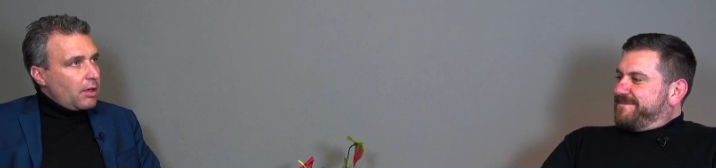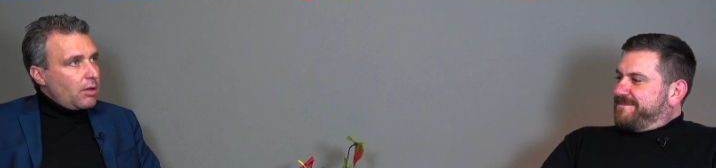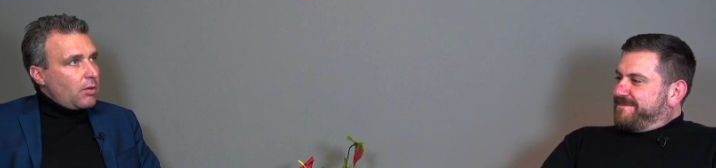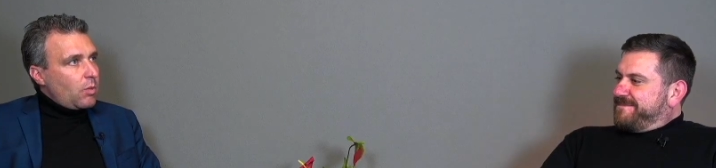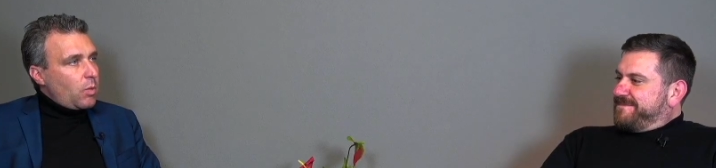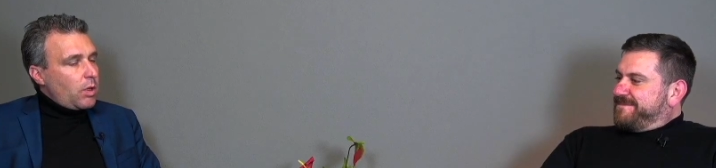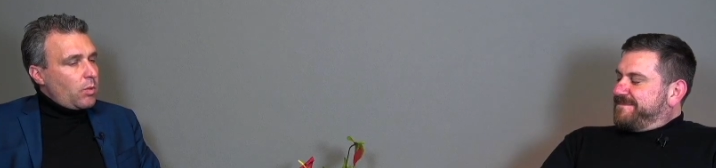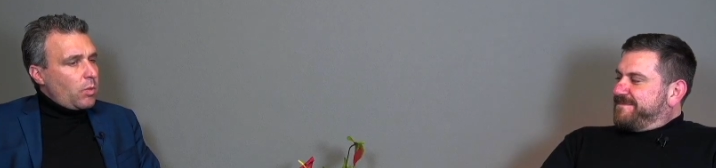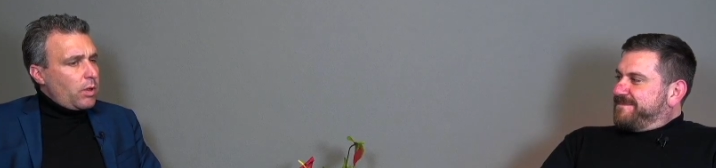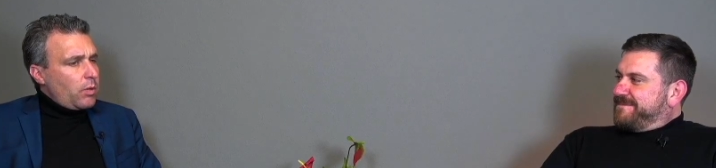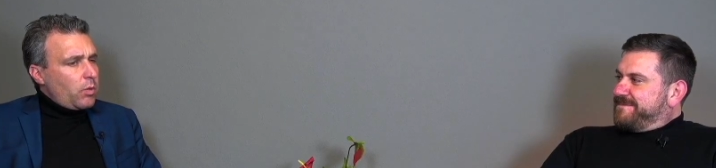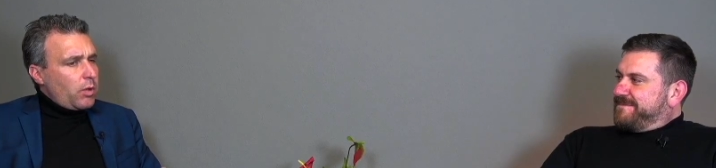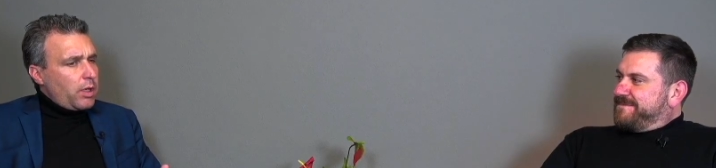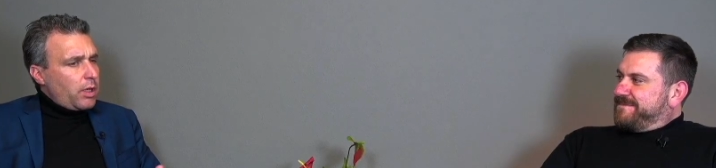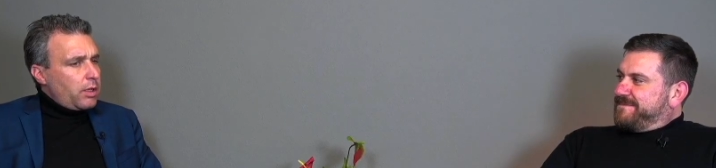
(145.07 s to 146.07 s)
Speaker 1: What what
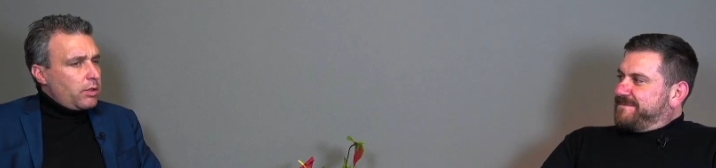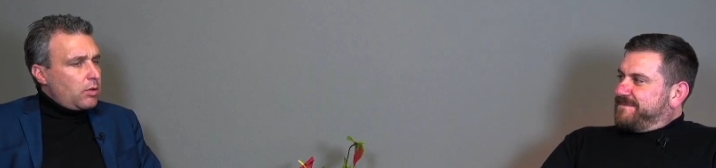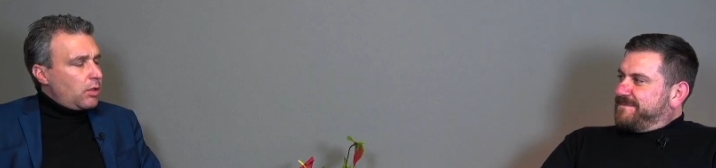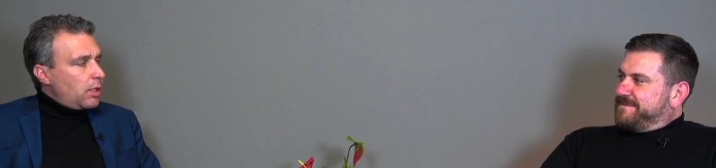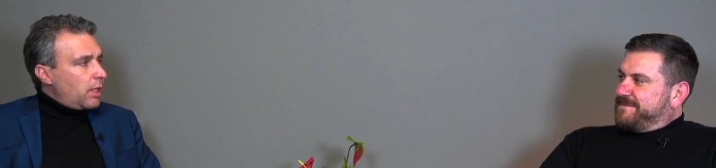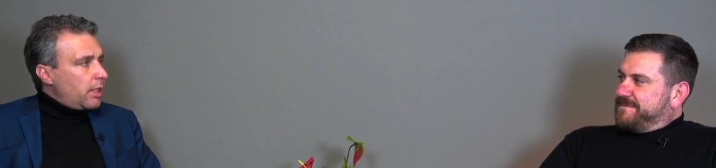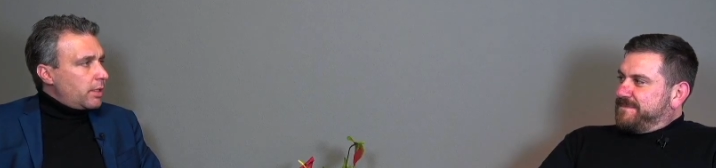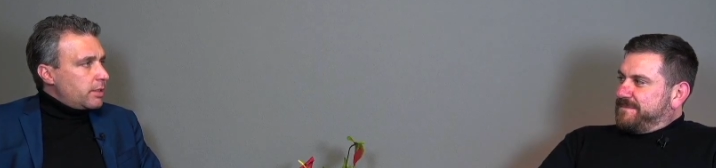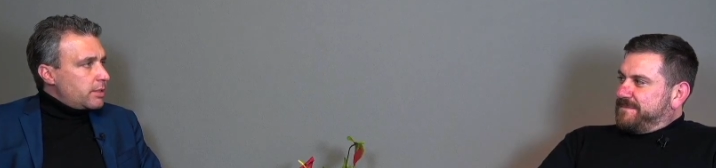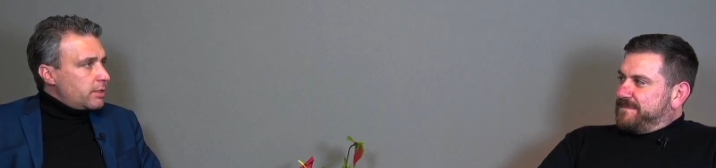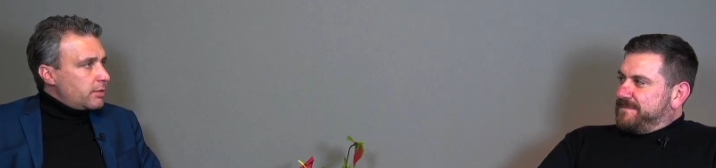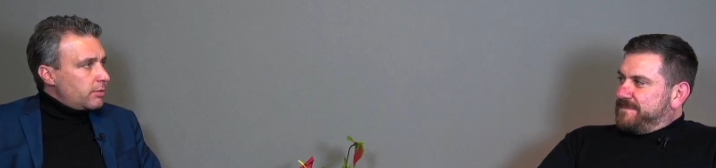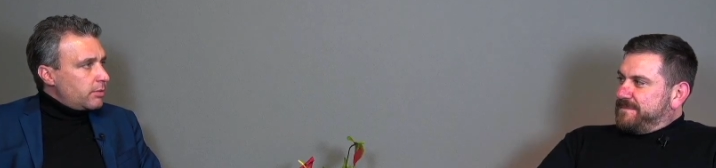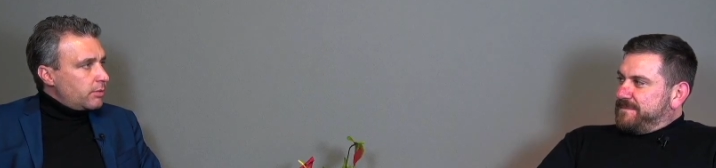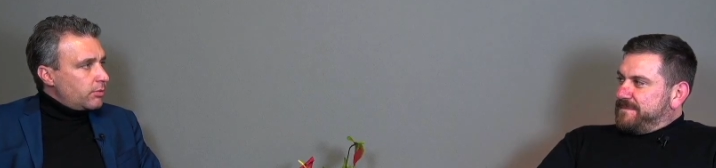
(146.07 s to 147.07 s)
what are your clients?
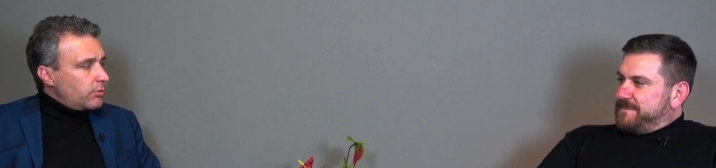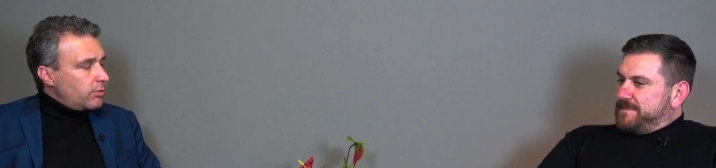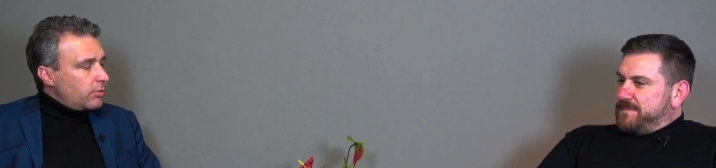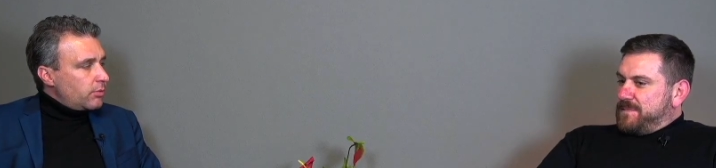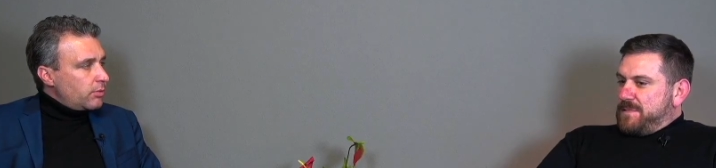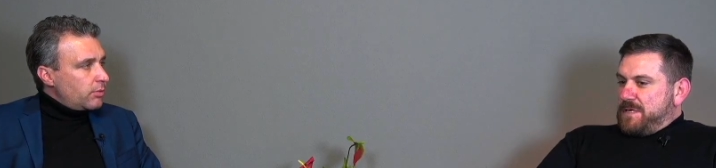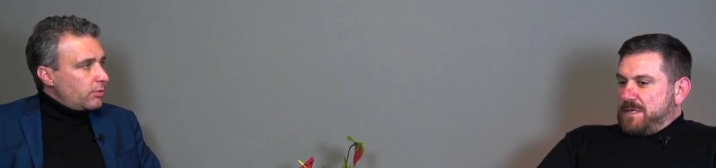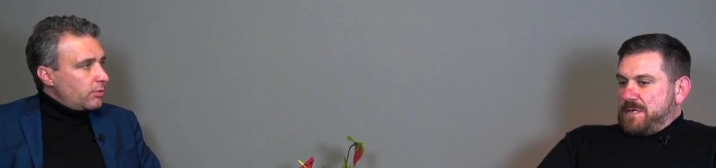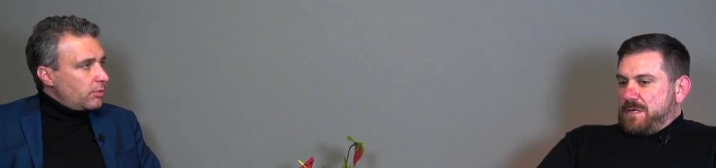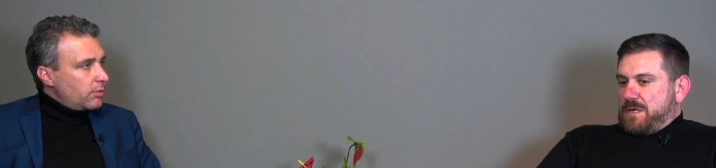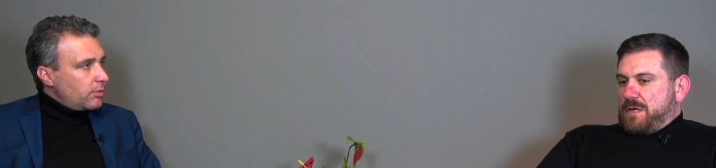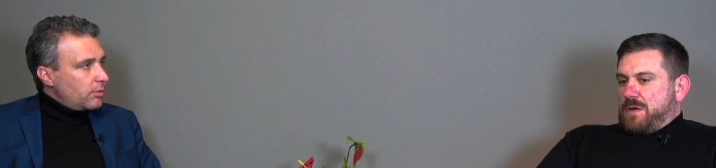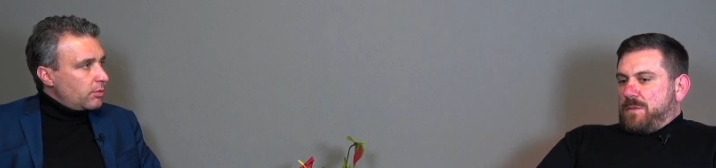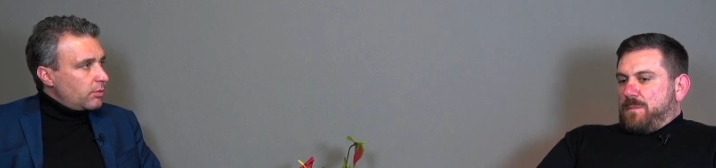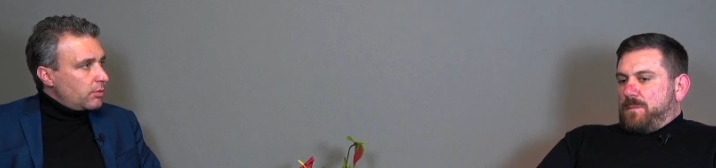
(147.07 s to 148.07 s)

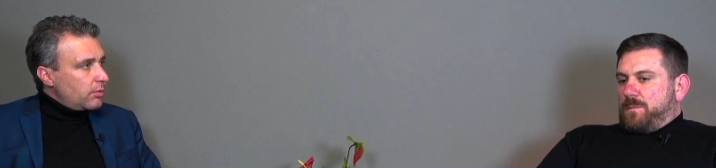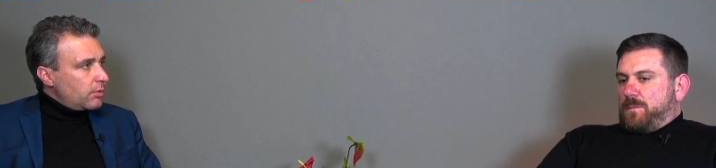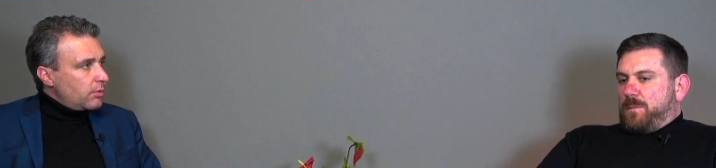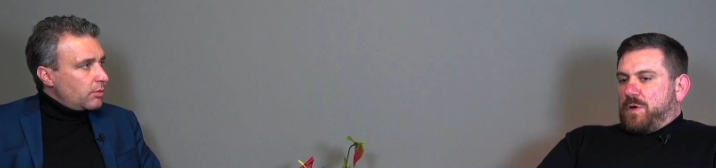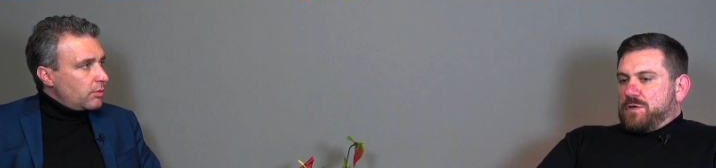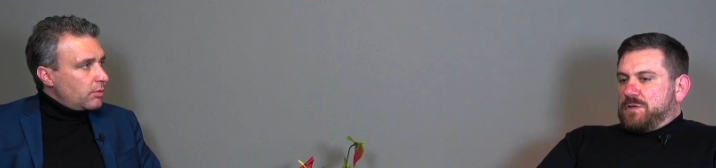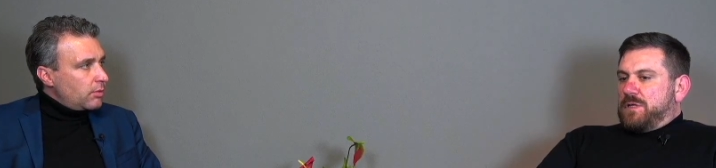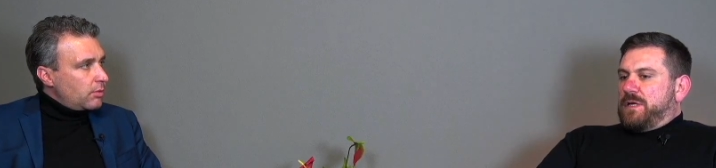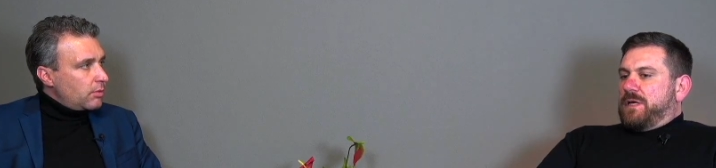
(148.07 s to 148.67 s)
Speaker 2: Mostly